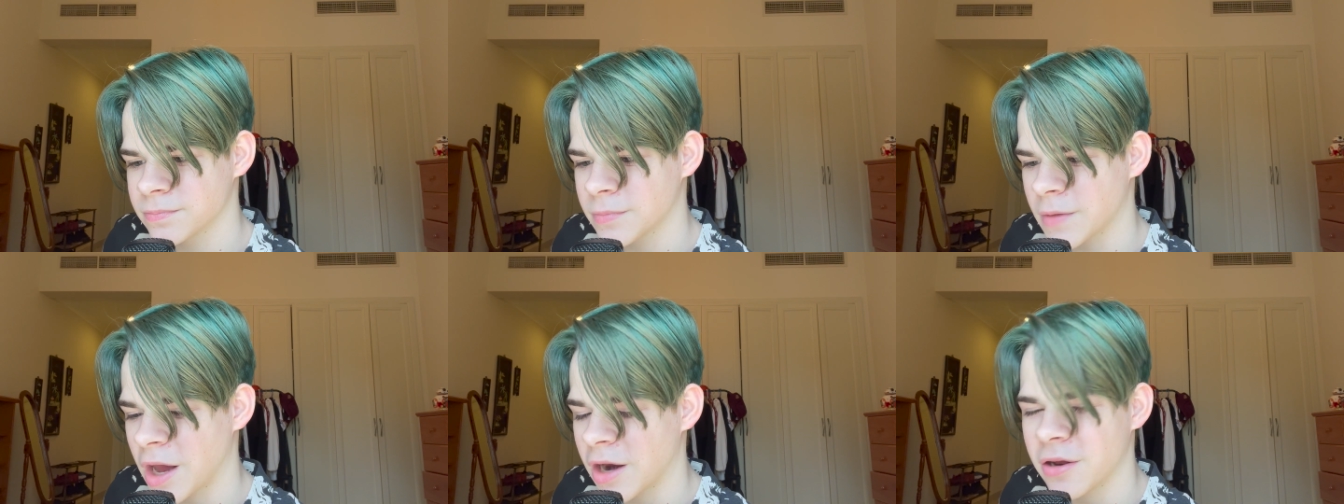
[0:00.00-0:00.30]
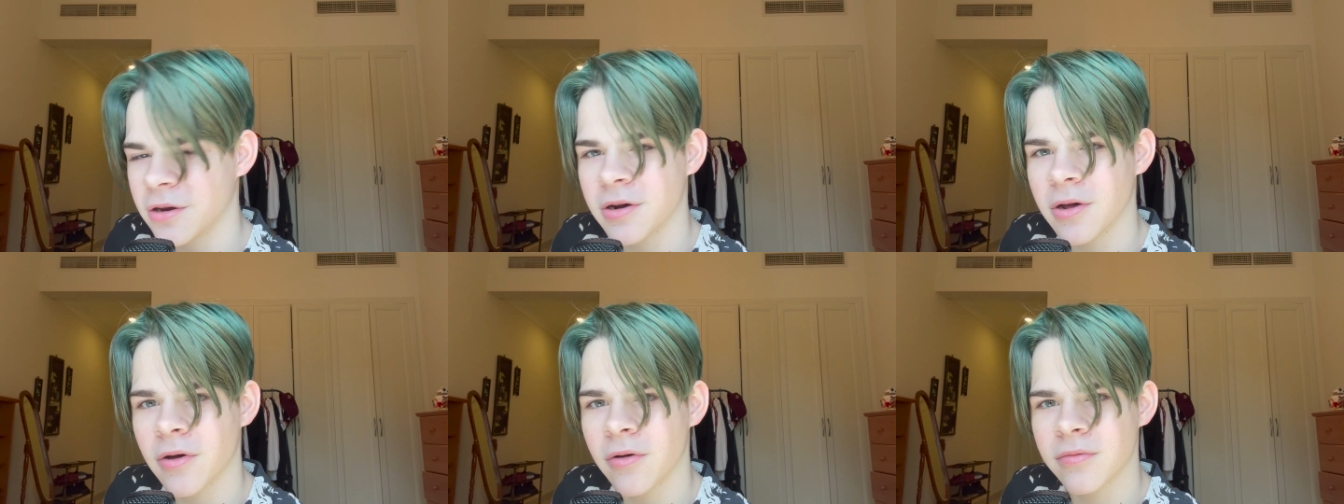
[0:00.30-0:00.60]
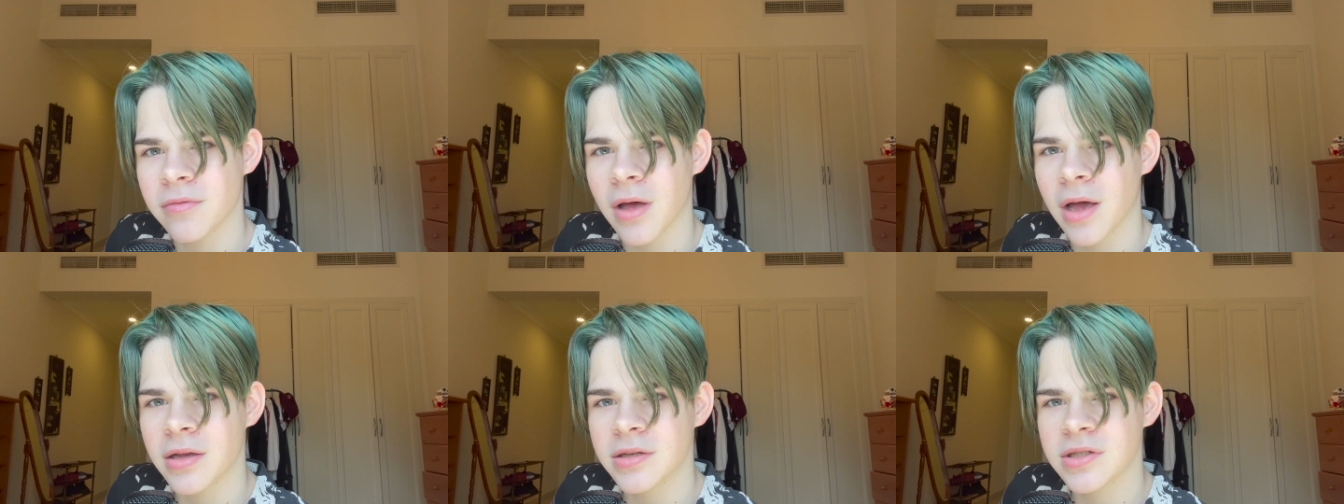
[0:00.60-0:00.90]
I don't know.
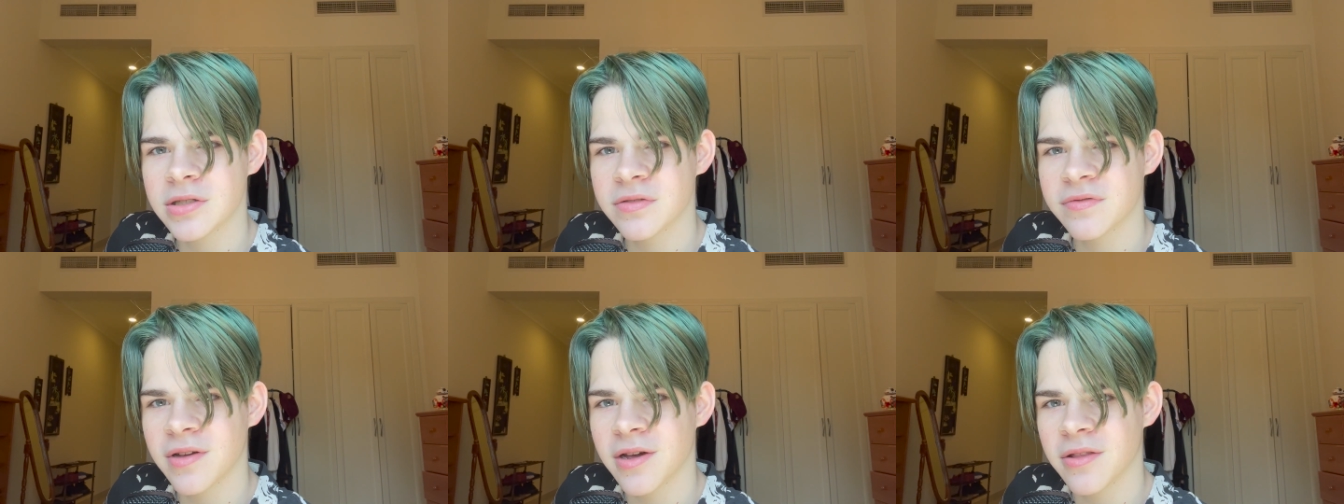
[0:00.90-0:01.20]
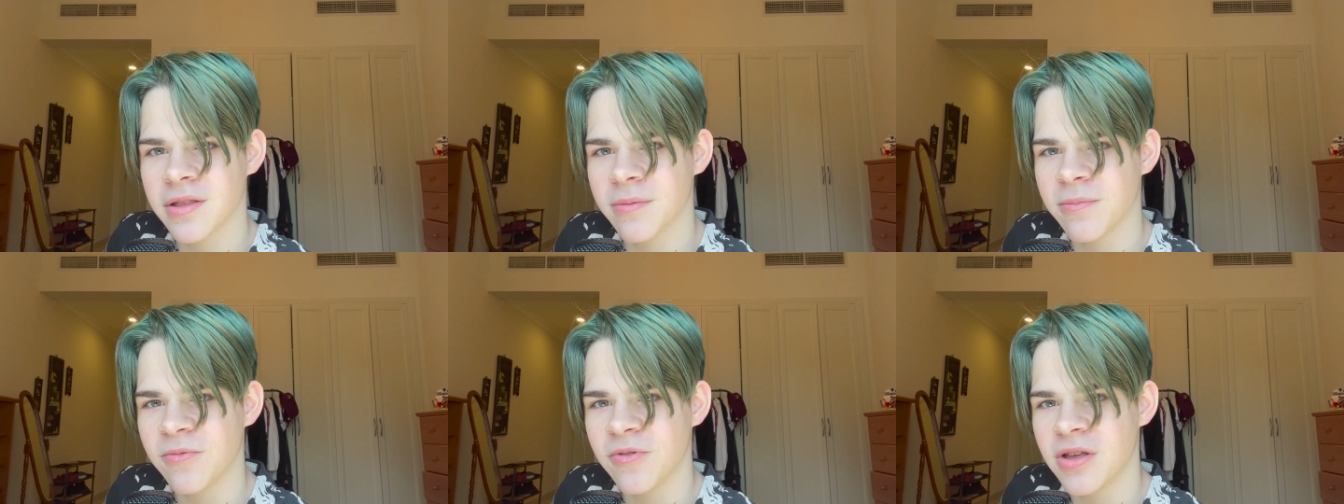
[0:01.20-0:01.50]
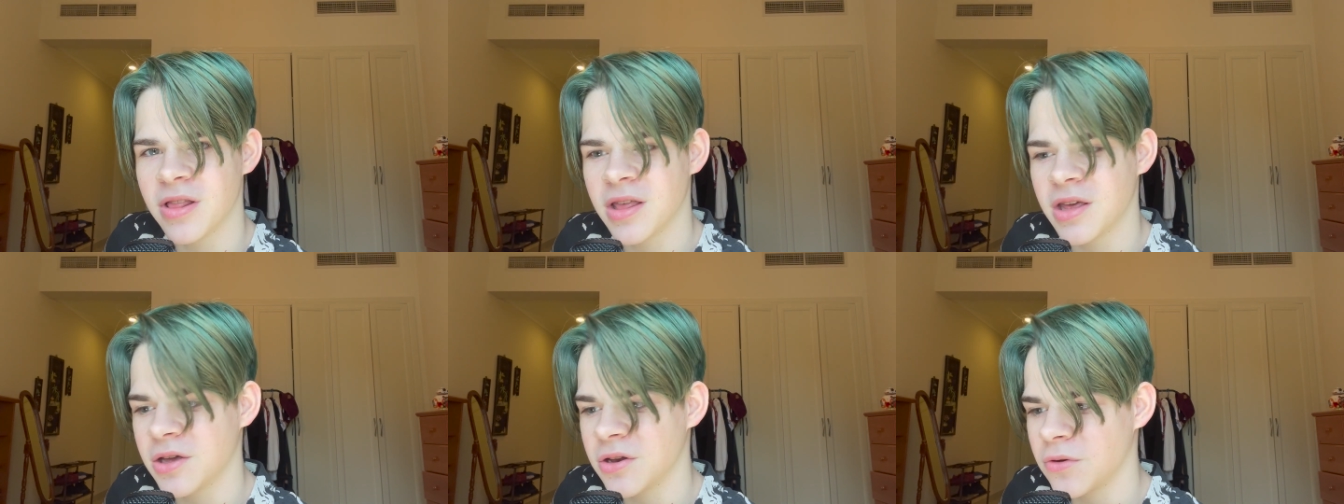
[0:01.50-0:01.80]
I just found them
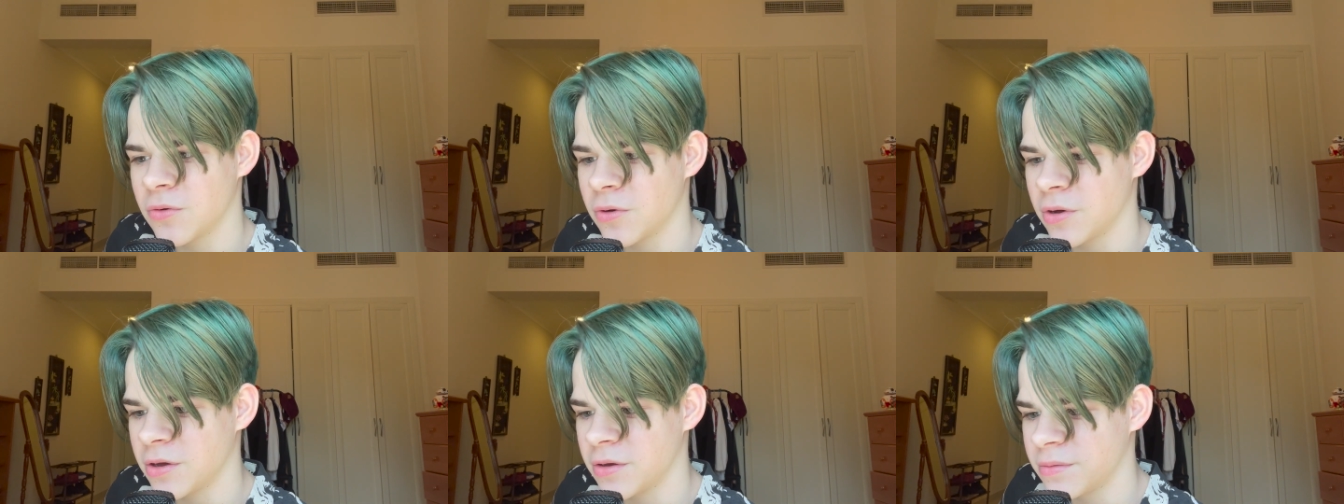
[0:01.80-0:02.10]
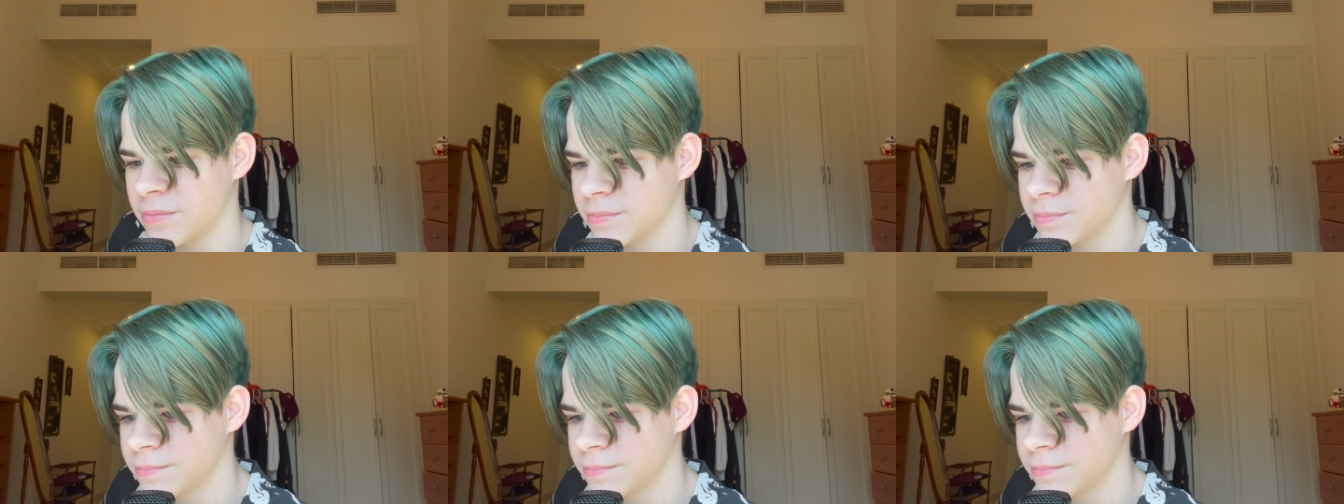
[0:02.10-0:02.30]
really annoying.